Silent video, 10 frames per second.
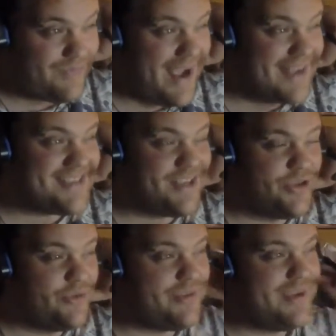I still
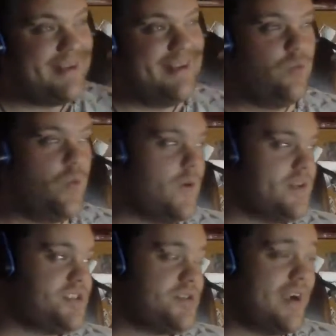don't think it
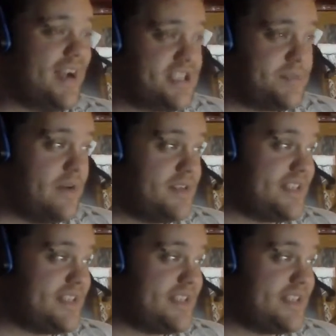warrants certain kind of spirits